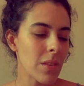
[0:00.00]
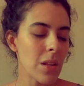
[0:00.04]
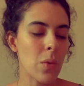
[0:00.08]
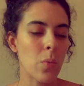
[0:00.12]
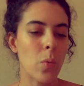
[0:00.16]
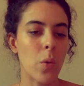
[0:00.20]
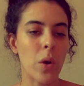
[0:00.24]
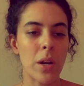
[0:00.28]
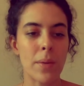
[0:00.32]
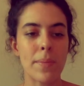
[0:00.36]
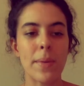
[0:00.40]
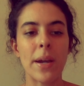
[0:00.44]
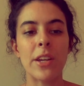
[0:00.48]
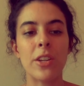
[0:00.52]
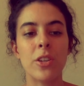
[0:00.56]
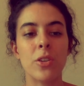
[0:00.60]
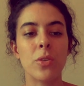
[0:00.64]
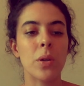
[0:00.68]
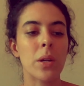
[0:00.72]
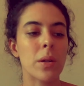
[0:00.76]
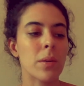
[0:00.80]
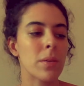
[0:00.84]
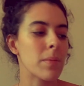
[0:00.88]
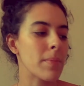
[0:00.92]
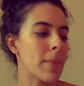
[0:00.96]
what am I
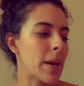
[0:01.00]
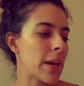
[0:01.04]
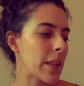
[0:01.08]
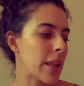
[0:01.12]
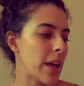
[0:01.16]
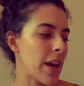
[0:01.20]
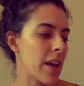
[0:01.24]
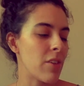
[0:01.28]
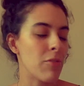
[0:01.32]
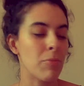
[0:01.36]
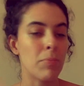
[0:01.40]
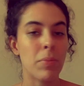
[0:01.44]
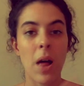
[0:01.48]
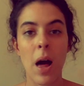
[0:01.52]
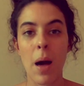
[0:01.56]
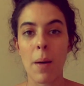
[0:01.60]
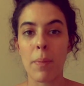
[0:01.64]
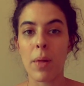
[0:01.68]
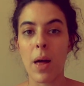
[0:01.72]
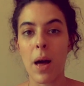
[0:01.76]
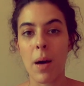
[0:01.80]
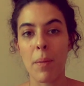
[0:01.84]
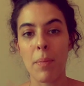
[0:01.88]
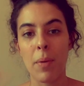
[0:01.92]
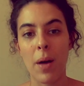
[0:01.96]
doing with my life, blah,
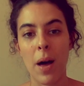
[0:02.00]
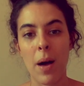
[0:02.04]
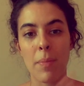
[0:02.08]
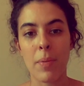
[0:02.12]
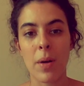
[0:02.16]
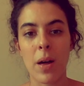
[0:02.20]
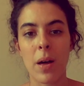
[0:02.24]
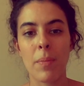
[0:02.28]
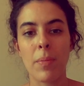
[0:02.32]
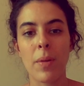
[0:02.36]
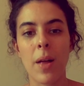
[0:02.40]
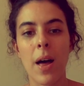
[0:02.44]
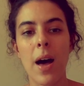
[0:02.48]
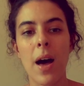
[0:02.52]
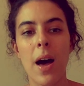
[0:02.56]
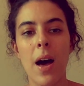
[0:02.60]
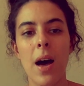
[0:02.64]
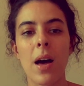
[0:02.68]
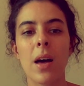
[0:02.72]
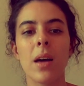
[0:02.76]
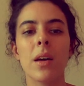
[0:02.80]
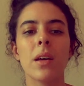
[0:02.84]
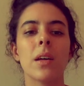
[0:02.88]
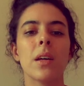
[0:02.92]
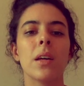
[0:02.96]
blah, blah, blah,
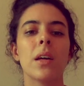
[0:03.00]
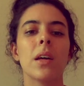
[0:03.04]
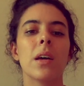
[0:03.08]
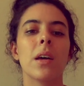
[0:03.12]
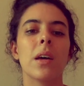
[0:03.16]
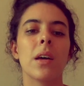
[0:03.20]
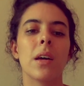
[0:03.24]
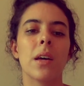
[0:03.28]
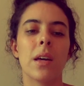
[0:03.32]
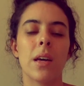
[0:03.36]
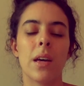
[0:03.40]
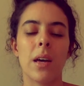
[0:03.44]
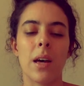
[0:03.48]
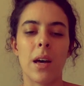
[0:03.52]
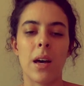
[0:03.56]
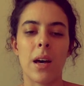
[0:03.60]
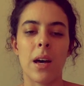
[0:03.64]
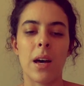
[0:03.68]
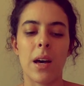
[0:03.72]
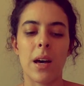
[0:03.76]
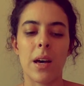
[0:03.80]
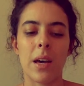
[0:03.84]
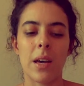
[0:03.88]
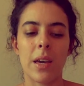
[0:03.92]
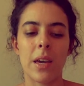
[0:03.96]
blah.
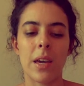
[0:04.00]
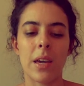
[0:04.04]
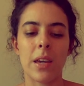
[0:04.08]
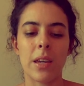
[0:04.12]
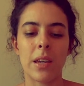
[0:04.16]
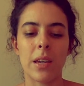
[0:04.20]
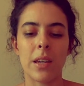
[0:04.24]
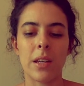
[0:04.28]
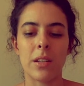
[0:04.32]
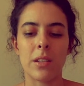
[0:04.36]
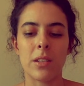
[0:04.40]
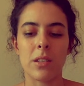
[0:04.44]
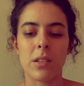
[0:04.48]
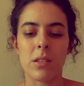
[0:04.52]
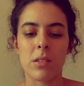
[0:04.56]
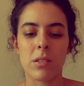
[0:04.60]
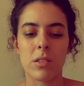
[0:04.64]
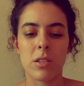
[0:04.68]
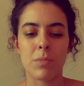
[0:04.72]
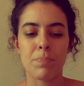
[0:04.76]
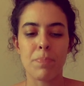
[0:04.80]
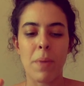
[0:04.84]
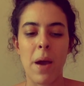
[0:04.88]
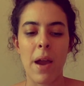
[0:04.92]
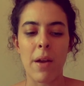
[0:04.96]
It can
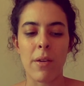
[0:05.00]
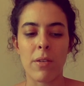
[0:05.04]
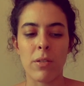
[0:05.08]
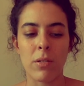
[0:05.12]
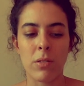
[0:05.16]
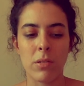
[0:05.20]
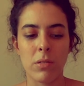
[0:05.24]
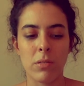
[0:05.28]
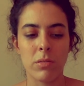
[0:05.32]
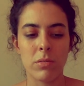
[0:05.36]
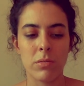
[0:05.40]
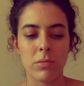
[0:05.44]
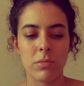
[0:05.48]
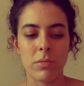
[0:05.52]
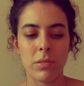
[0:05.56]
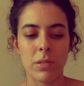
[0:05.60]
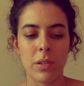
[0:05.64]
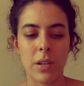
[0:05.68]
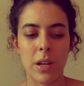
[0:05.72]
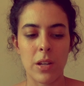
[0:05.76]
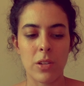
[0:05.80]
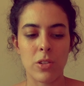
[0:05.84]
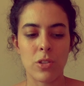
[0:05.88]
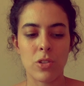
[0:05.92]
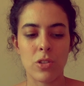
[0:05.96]
spiral
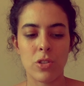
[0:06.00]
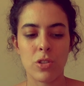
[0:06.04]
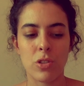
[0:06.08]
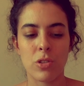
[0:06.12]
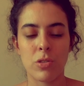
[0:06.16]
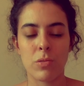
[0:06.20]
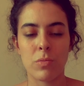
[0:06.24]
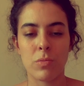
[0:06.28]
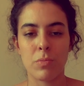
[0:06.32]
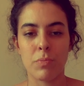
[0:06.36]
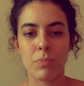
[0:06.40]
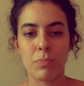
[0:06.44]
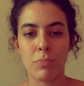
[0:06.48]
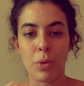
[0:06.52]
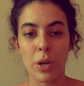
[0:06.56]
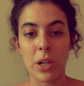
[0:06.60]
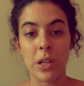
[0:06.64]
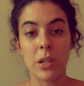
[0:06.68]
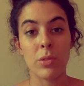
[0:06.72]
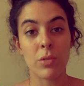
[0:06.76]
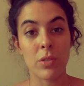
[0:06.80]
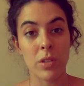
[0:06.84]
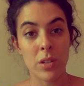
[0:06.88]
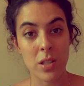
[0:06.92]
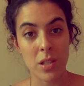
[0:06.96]
and bring
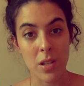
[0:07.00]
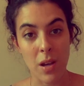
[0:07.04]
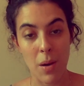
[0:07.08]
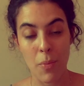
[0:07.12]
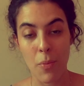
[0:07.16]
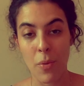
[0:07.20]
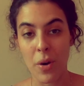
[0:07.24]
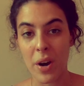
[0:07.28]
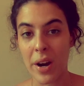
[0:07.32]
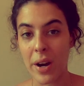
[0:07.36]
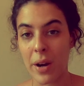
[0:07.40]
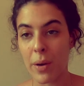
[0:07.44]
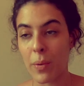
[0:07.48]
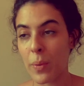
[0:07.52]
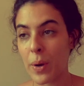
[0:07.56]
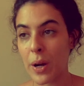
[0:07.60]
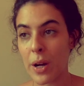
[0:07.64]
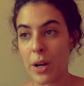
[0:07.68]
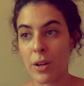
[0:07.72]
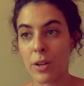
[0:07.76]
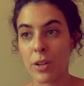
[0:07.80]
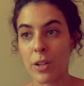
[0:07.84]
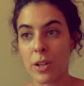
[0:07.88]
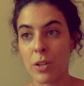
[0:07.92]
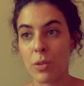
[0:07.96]
you to somewhere where
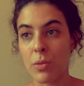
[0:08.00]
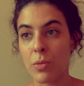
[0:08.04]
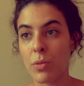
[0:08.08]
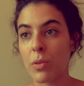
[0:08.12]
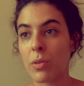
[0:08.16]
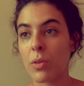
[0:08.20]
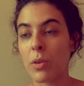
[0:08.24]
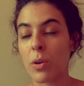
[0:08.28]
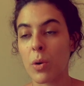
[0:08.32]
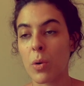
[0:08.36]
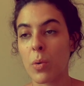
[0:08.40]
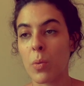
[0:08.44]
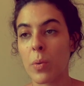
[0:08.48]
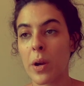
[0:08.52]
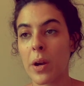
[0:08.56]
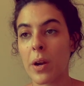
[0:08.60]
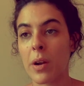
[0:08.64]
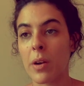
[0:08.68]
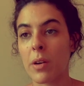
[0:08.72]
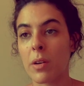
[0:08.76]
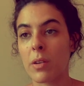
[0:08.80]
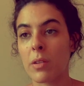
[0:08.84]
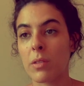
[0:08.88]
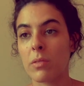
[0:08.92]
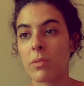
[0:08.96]
you don't know
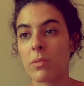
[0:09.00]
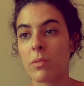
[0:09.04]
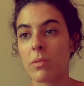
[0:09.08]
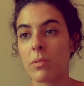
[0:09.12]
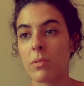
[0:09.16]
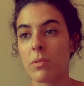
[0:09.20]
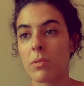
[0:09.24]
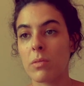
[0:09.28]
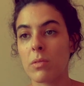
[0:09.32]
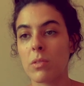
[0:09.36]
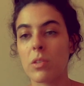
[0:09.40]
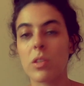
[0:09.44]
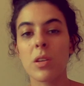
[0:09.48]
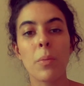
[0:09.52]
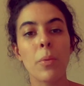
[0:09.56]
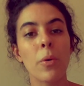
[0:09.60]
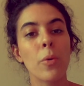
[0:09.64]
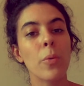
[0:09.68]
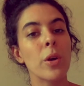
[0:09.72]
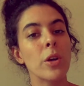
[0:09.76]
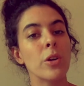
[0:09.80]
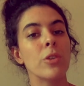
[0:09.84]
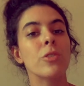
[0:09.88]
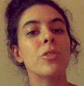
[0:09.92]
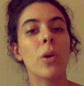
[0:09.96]
where somewhere
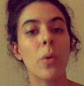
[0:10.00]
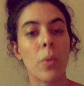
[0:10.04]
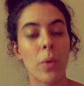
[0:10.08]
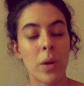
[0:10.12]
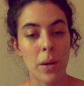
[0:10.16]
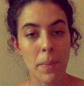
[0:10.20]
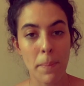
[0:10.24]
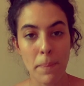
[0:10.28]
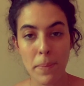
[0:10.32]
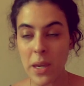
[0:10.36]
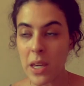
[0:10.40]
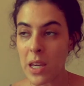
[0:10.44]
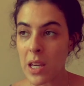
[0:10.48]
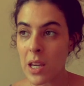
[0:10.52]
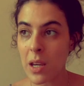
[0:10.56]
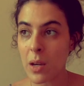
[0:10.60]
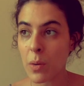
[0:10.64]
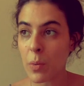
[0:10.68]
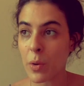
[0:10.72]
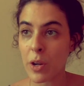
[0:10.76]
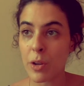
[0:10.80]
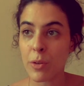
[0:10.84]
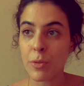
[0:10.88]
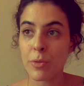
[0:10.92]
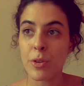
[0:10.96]
where you don't want to be,
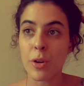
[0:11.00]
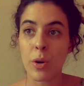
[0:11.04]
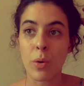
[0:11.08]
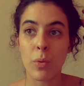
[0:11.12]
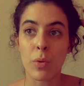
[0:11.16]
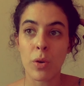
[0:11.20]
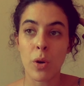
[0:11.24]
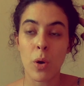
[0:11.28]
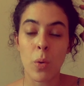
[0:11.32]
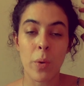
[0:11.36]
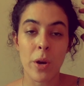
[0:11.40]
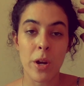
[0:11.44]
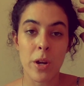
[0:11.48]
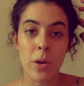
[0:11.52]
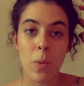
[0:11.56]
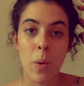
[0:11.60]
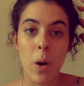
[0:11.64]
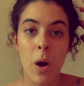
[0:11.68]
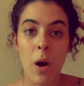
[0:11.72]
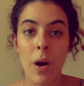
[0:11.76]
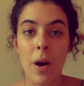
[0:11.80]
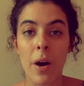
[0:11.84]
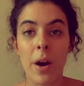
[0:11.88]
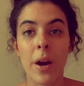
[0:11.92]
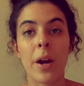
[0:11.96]
where you don't know where you
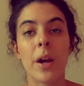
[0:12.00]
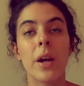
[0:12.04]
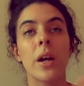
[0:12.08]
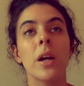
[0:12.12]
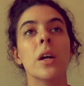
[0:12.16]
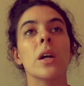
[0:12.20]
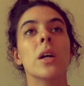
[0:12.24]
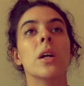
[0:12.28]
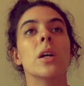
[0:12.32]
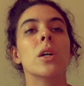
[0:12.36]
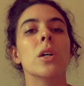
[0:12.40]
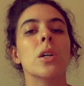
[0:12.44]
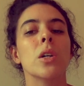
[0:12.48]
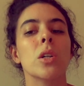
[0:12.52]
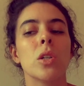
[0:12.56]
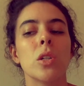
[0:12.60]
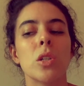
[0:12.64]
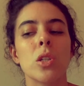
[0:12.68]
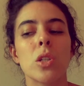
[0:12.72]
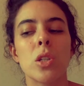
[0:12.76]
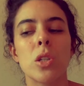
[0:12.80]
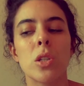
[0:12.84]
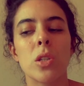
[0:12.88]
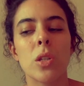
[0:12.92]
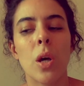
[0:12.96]
are.
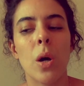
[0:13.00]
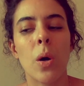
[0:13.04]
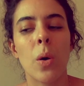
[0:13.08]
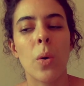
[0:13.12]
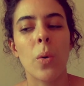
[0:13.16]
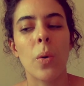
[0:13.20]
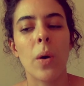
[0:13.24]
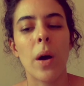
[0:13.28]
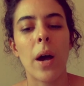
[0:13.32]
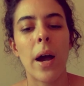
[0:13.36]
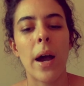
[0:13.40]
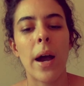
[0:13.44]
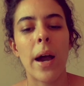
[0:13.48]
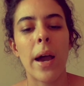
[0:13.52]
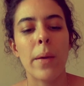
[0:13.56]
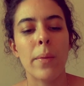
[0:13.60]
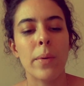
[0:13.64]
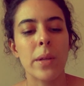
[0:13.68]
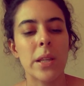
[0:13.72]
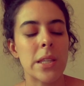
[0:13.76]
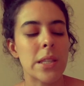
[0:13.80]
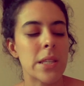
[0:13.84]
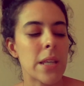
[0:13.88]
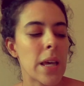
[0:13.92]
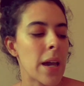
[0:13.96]
So I
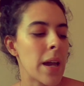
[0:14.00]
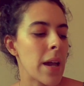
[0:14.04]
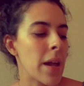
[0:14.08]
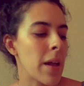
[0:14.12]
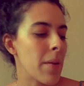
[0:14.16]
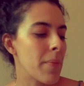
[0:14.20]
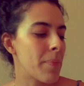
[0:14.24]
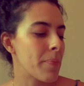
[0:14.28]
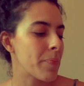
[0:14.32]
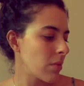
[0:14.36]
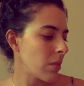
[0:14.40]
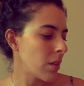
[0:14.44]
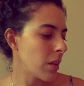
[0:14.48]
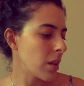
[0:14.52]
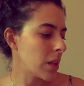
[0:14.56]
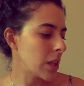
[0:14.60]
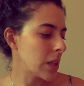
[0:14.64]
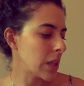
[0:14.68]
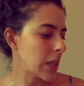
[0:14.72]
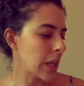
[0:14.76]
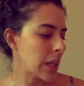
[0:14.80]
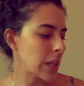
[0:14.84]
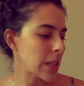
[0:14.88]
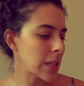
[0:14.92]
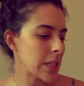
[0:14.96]
would say
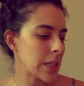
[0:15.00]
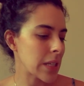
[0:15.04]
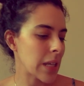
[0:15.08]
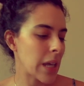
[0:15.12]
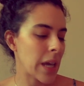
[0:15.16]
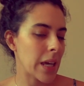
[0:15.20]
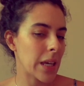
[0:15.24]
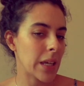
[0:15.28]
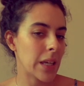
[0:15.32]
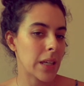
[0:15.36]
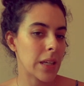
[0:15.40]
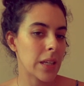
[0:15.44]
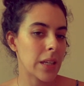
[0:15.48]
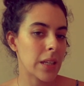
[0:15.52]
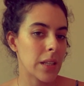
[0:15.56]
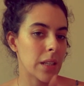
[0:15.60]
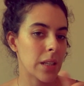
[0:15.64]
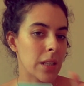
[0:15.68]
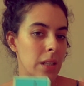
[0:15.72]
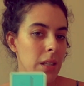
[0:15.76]
let's like